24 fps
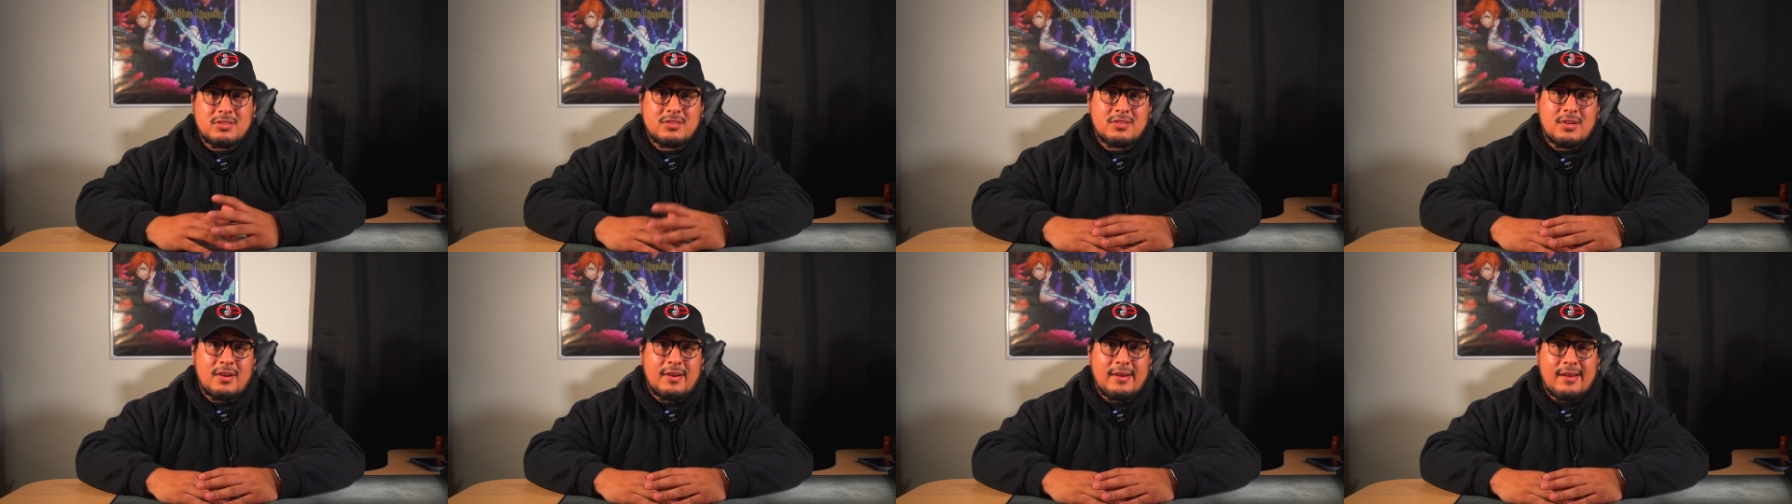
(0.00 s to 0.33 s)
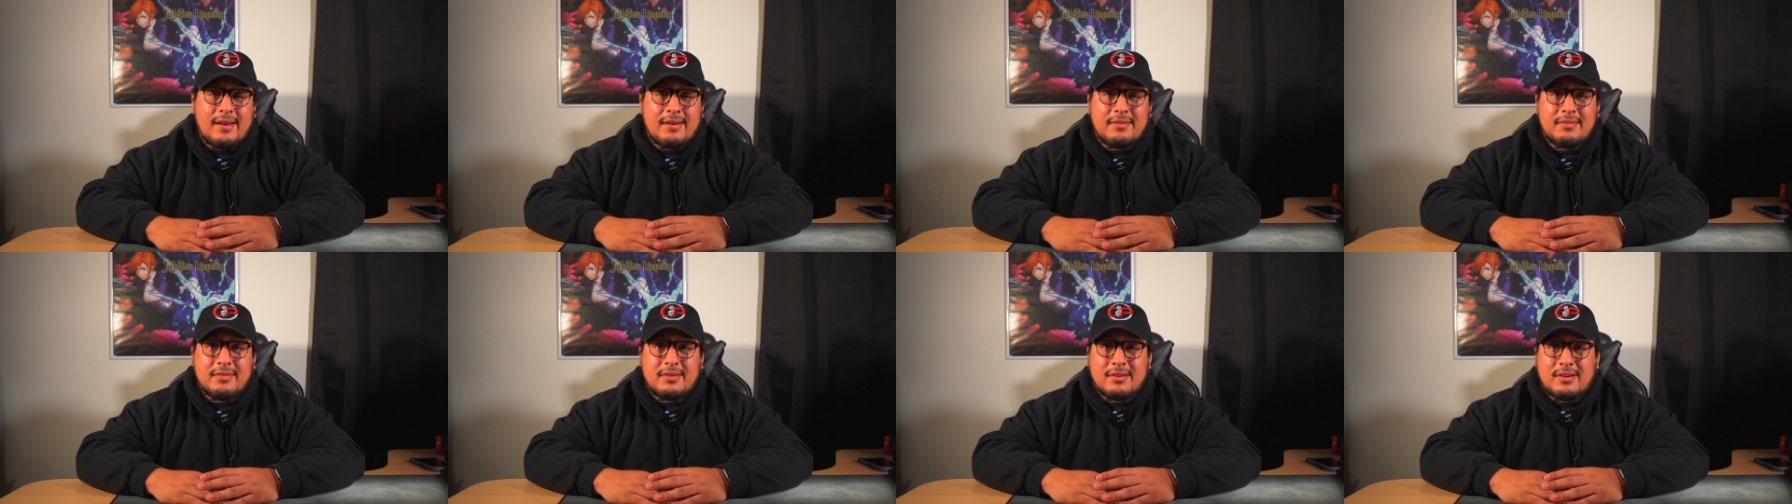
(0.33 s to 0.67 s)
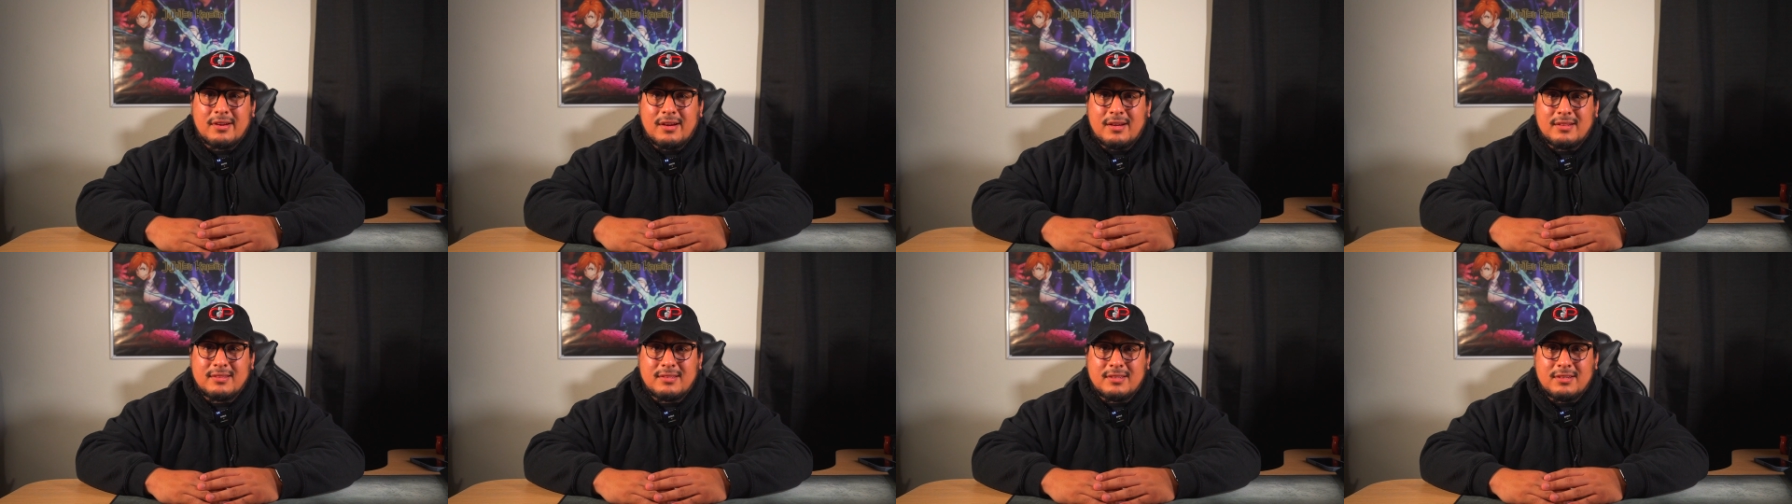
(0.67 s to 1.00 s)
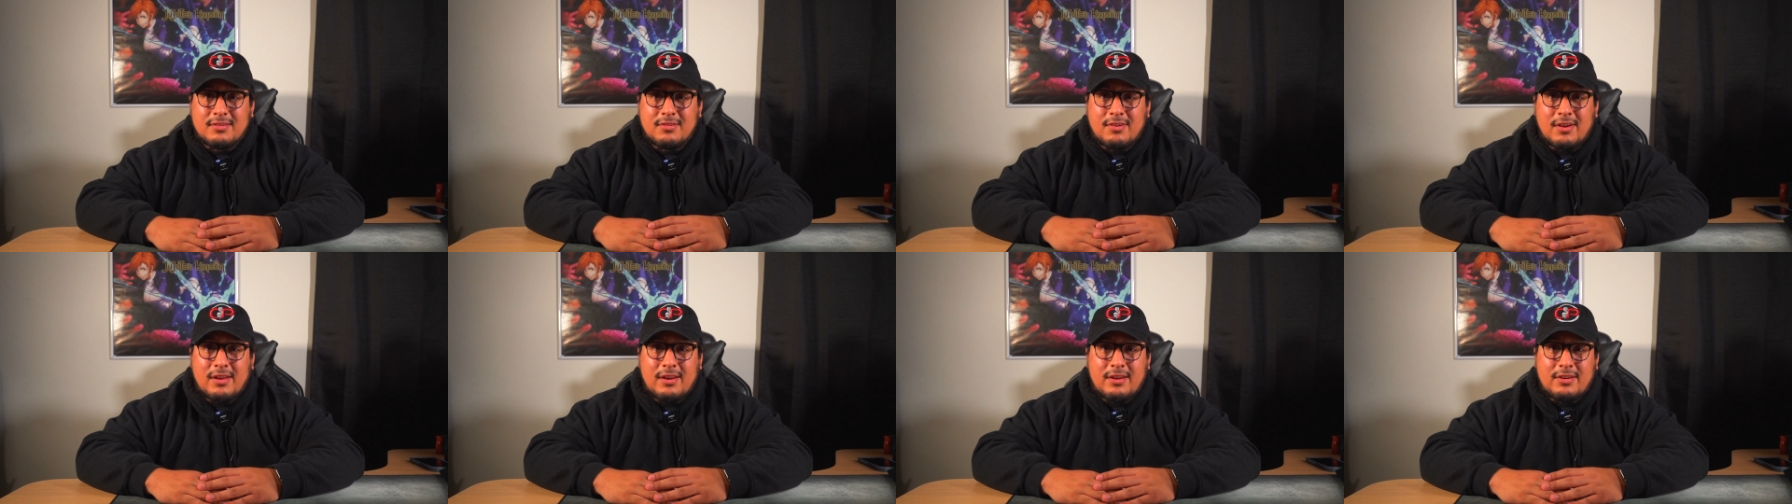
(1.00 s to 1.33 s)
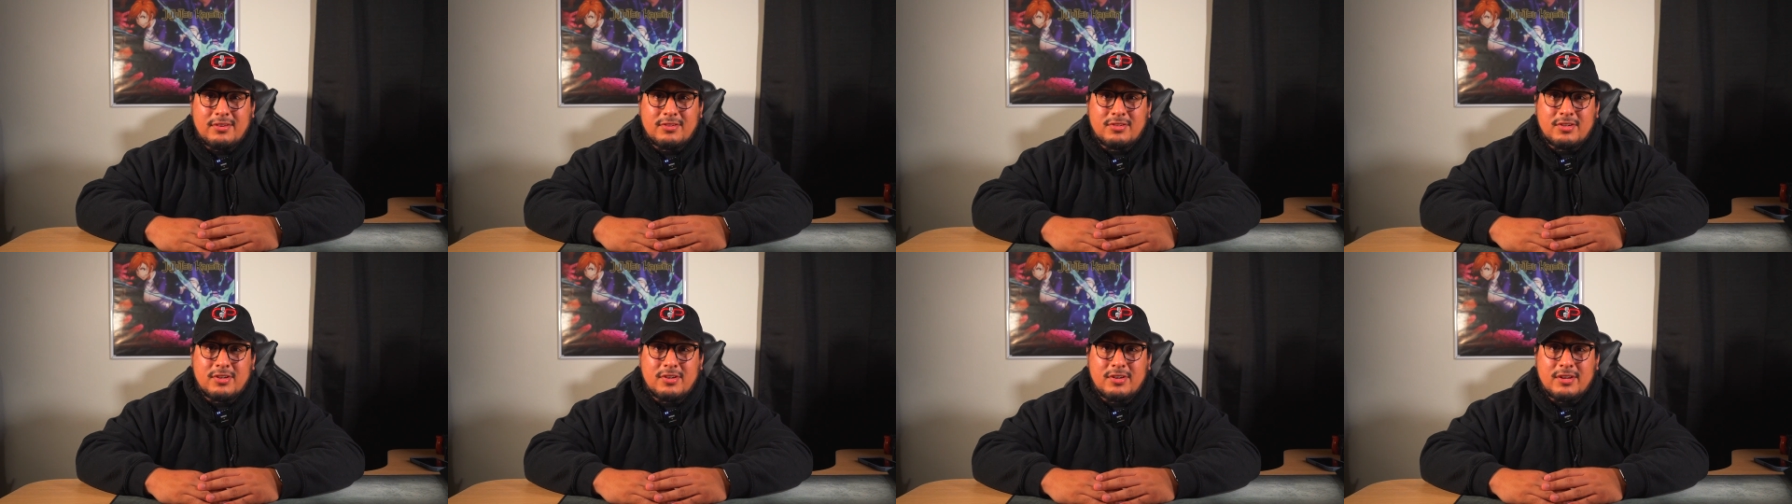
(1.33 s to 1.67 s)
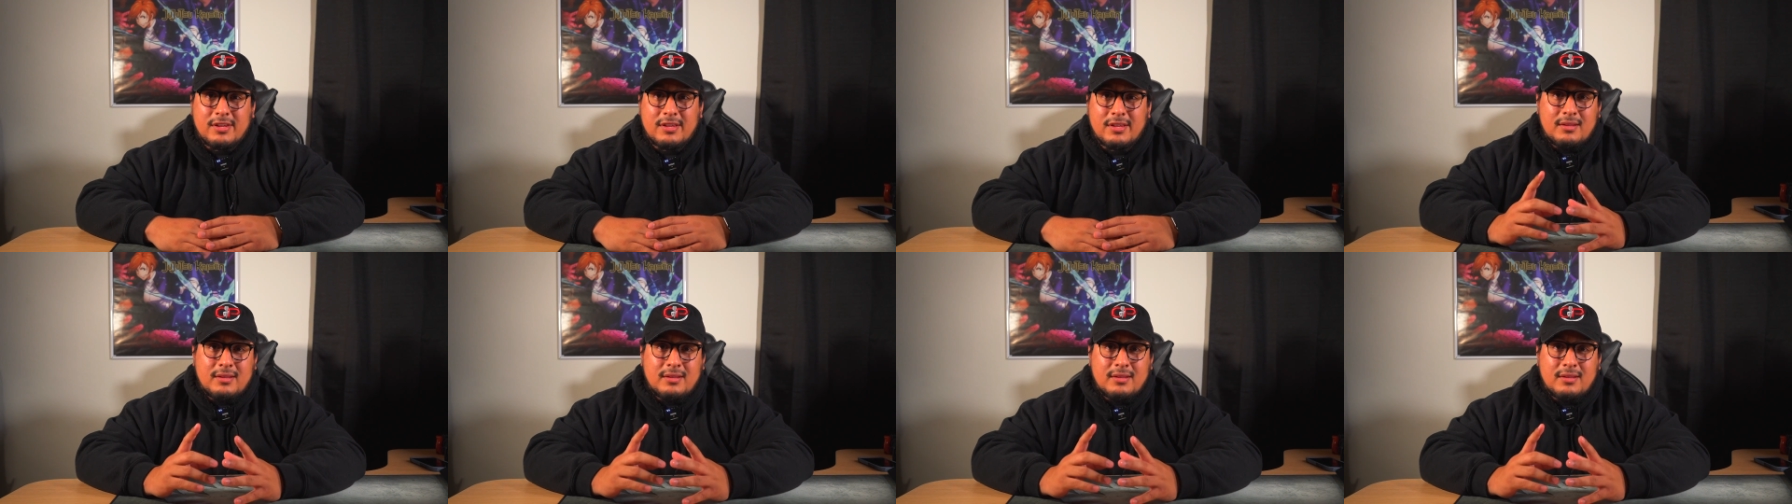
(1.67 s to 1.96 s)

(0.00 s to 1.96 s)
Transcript: starting out in their content creating journey.